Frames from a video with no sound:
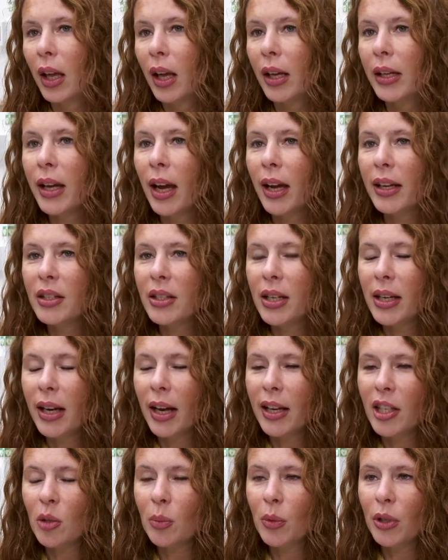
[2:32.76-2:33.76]
Yeah, I'd say
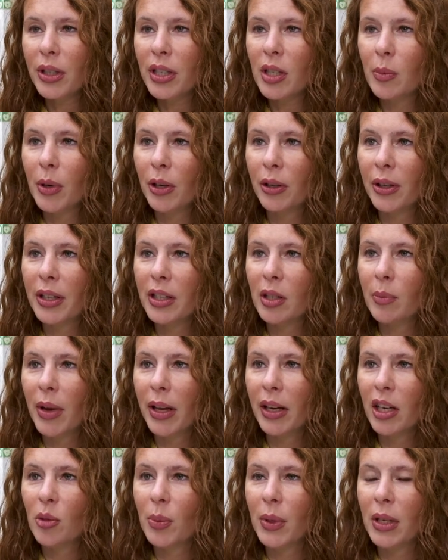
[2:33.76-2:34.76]
customer experience
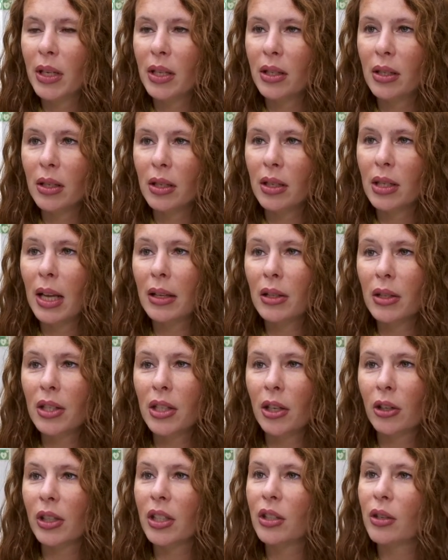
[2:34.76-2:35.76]
management isn't
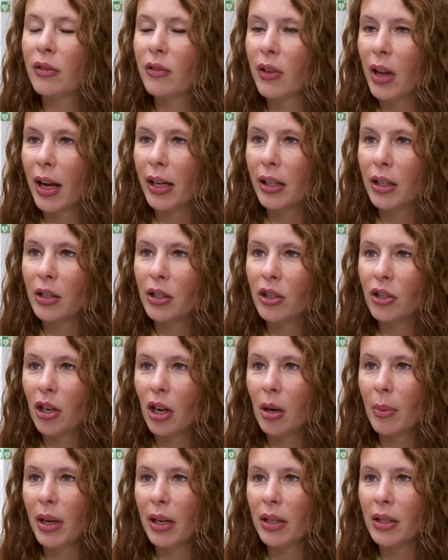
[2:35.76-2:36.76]
necessarily defined in
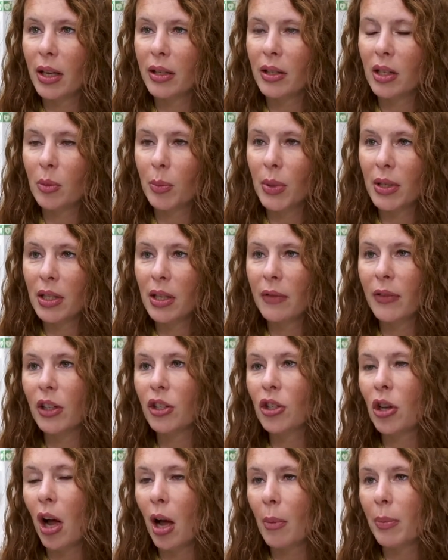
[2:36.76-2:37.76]
Starbucks as a specific
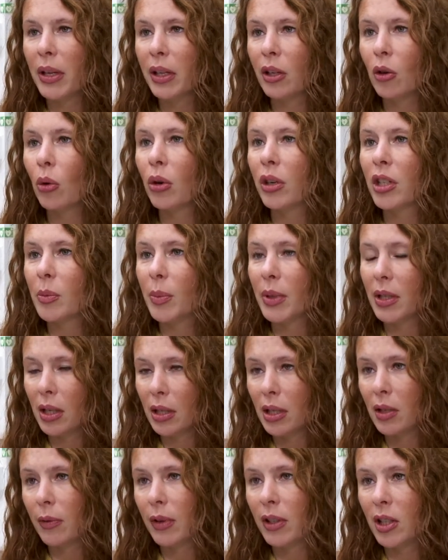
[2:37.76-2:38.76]
topic or a
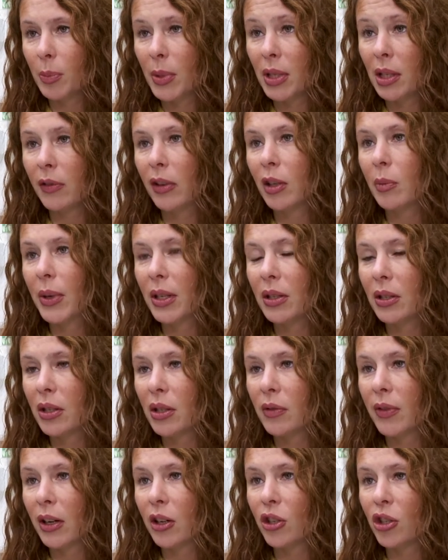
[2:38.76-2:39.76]
specific
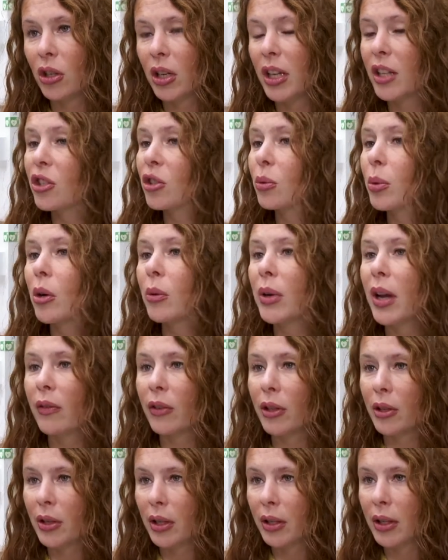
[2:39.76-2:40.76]
business function. It's throughout
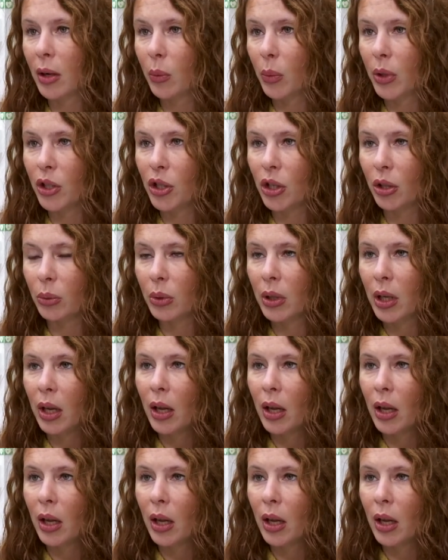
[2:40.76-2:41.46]
everything that we do.